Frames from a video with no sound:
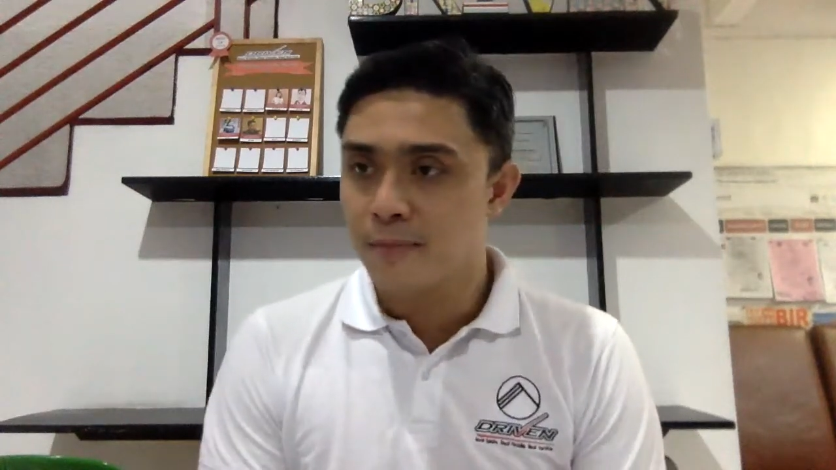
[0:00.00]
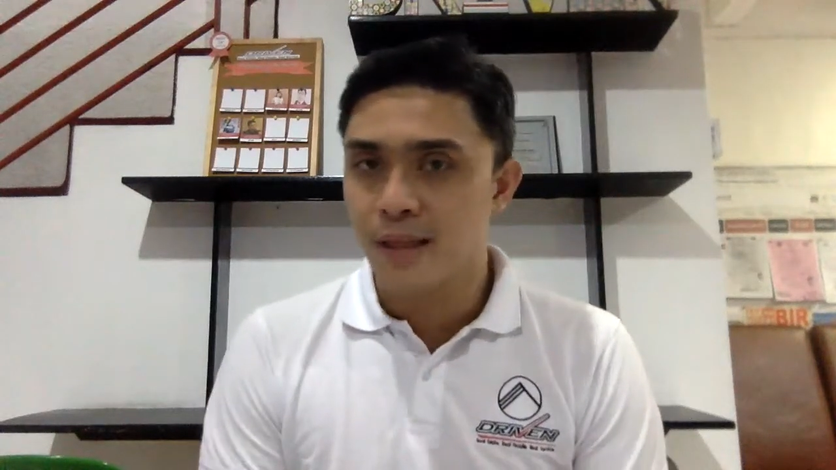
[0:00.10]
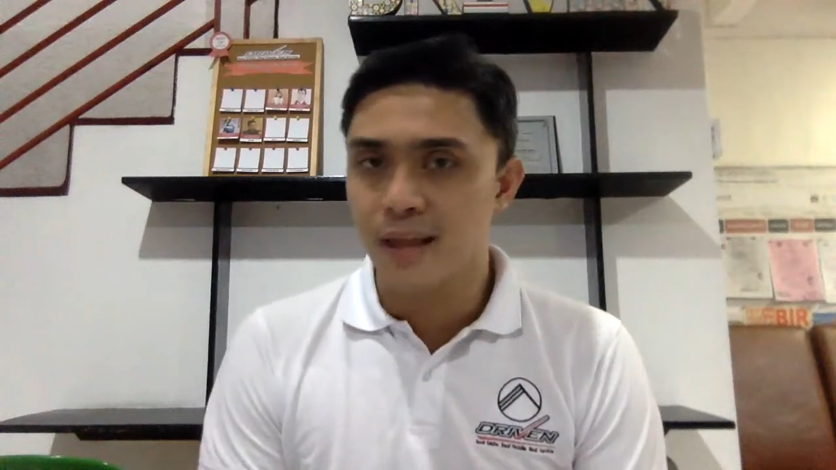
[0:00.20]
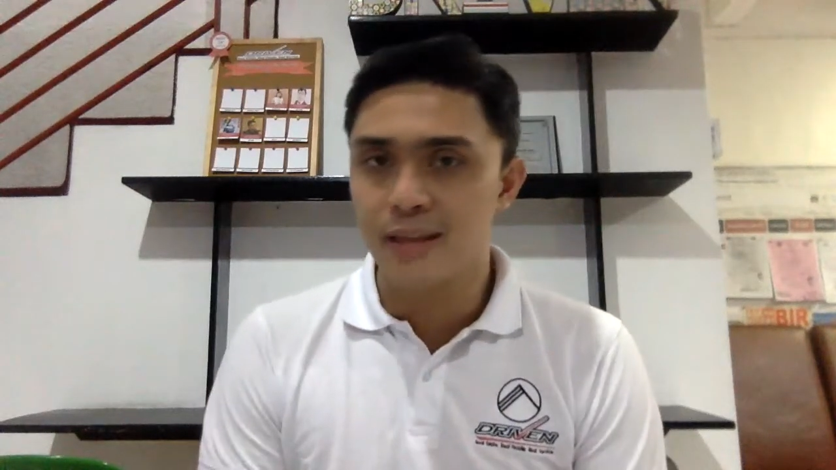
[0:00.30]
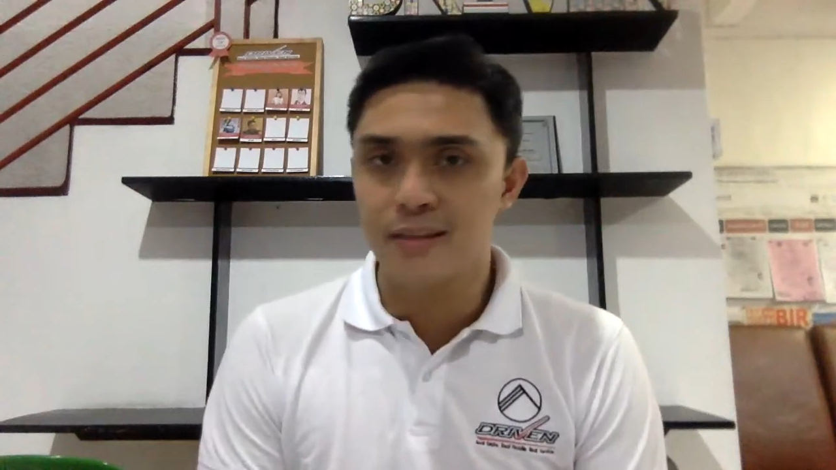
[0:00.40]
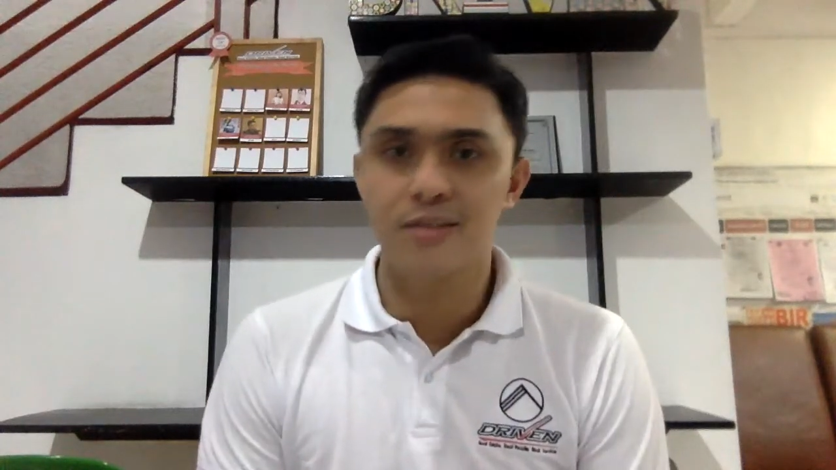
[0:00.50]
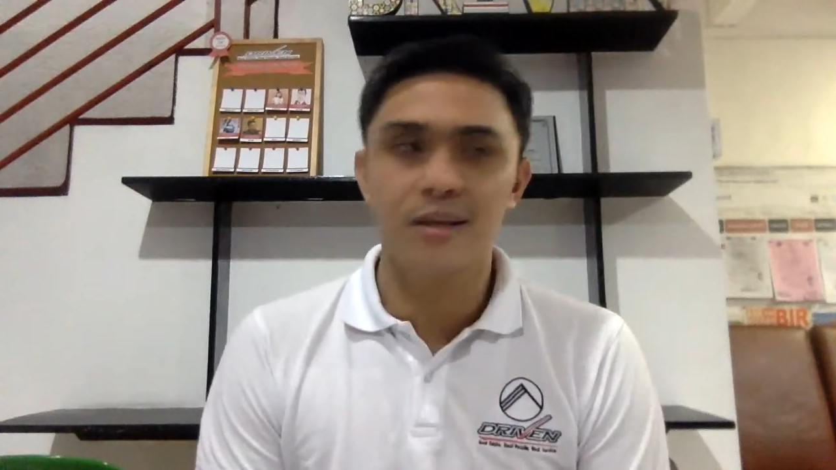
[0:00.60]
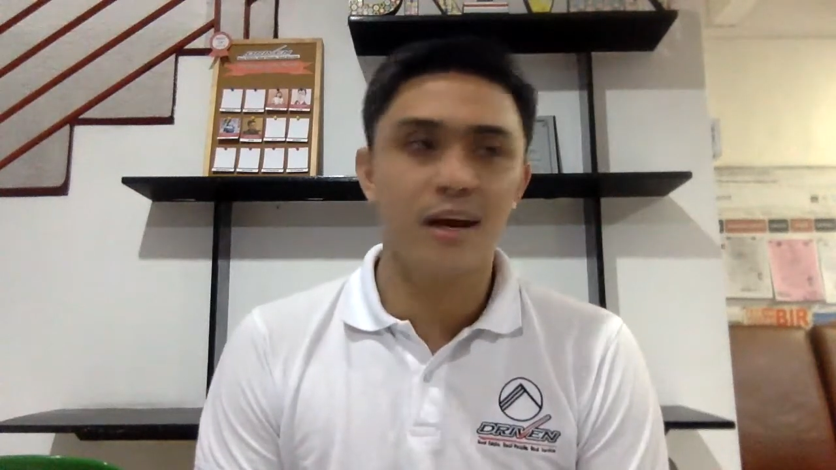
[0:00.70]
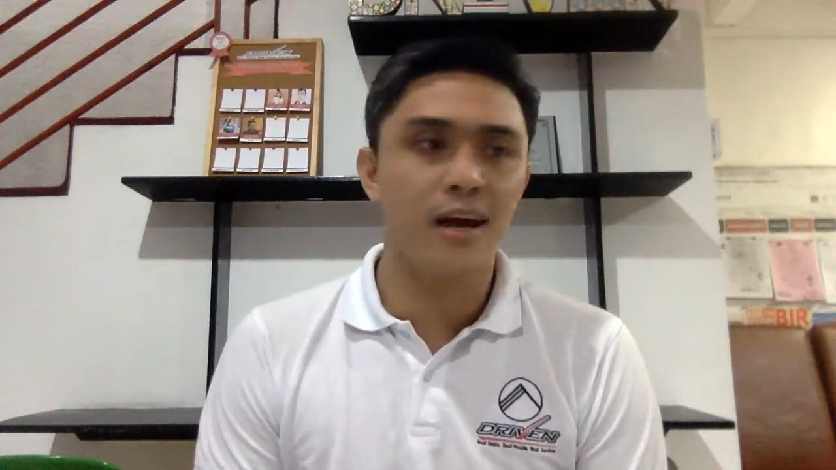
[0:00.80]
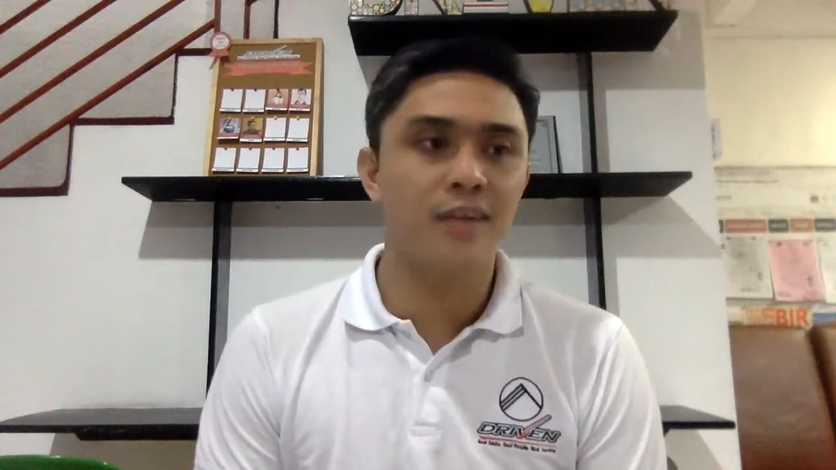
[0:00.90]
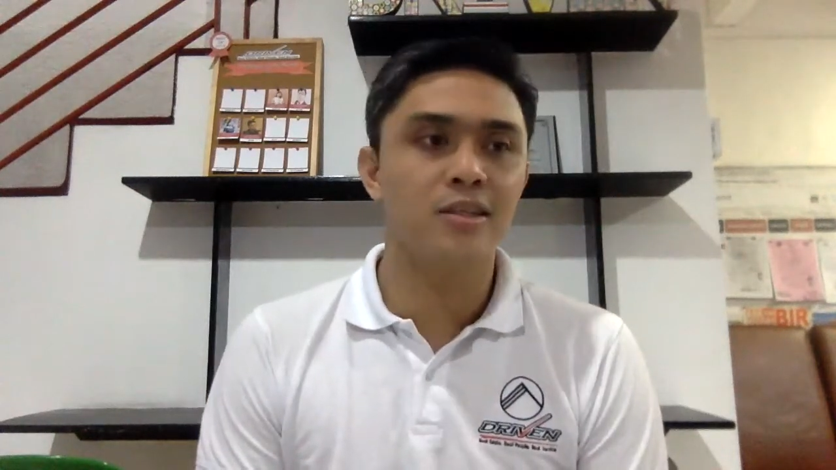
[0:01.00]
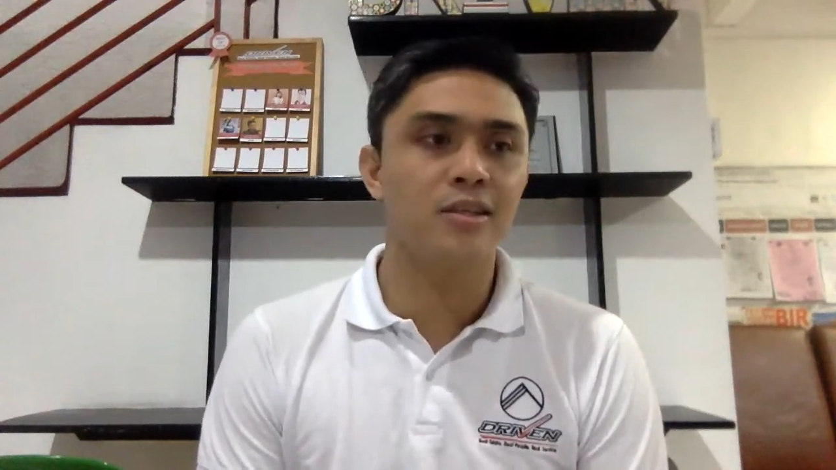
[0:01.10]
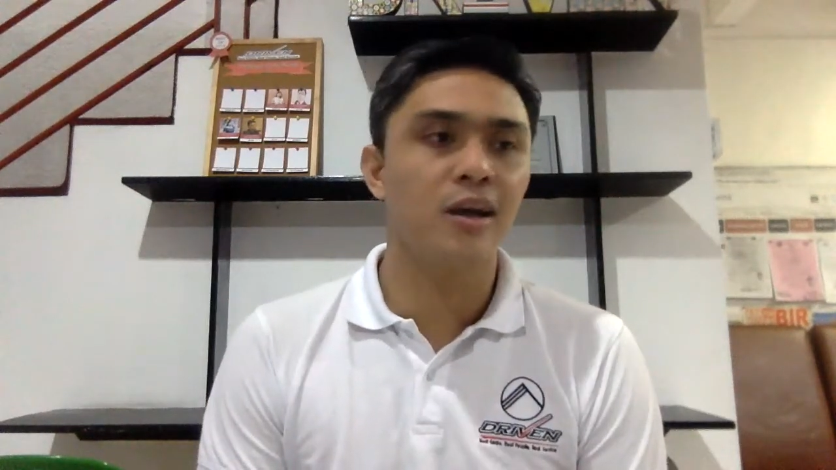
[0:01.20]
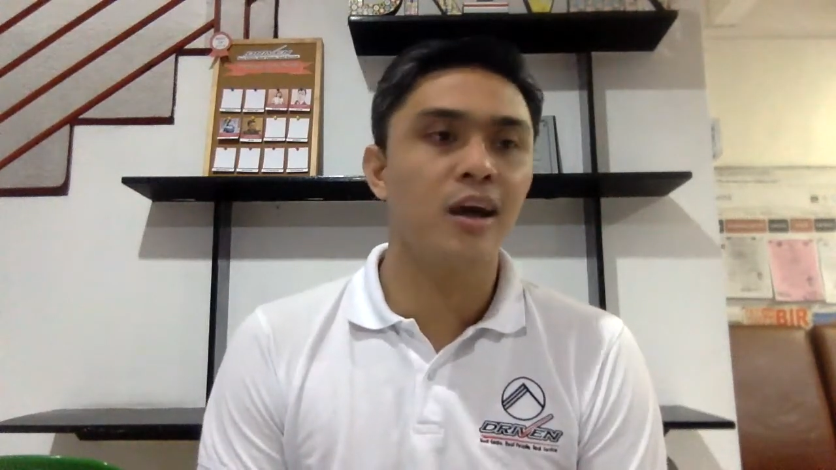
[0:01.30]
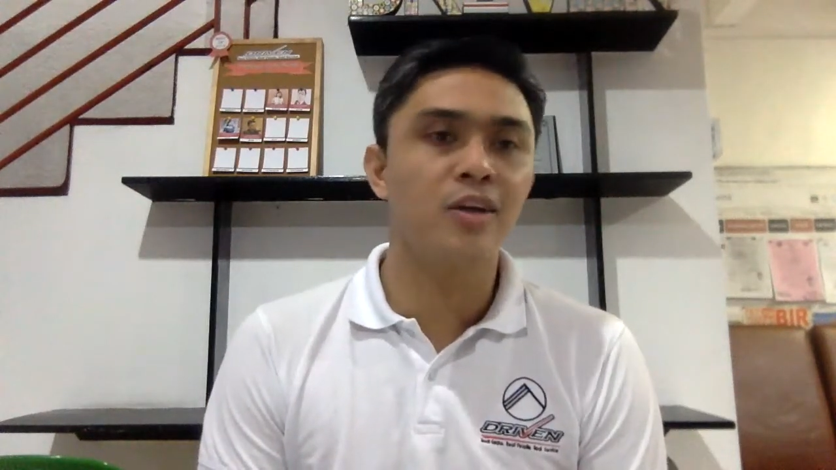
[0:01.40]
And as
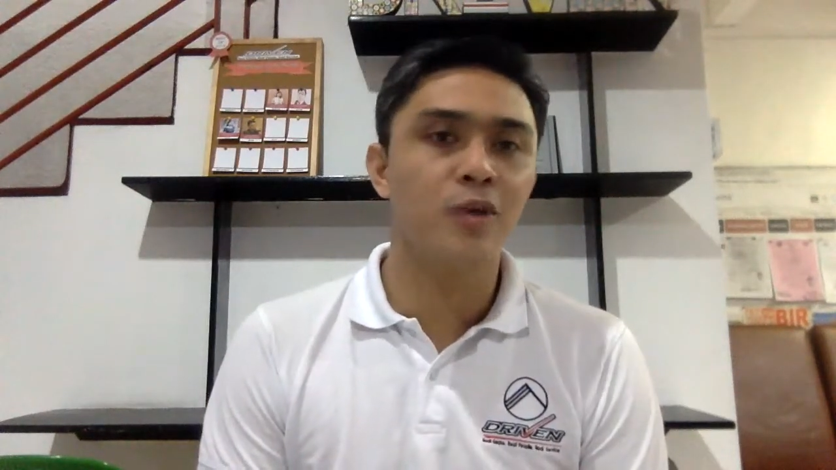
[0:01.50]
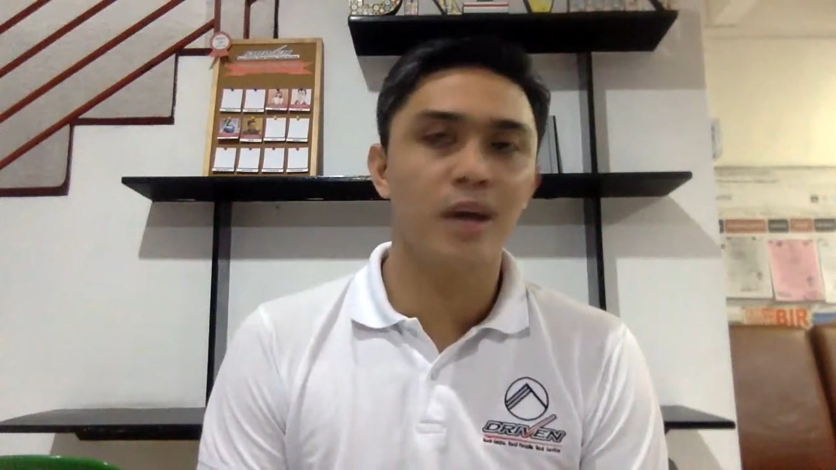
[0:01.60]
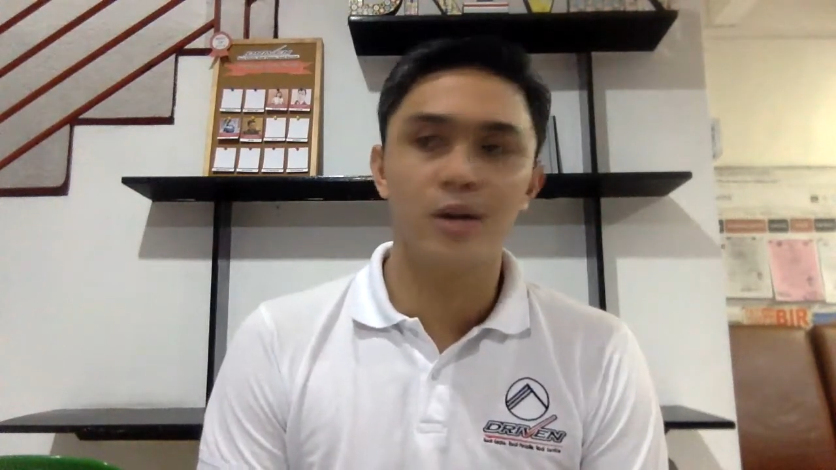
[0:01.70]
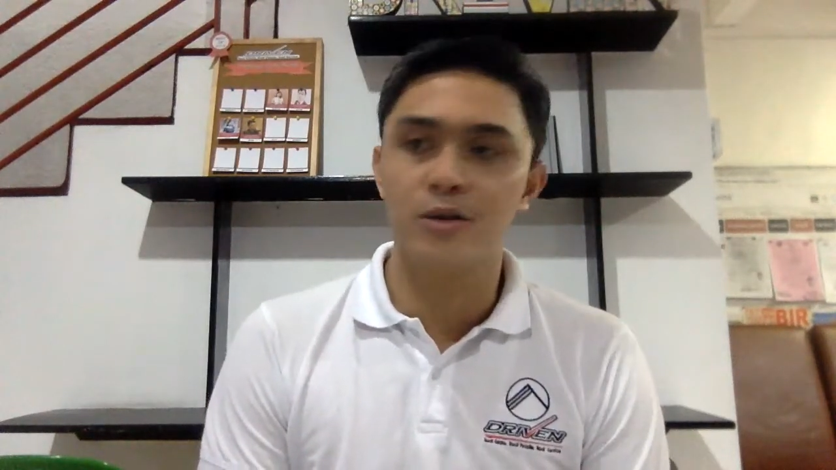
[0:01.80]
young as you can,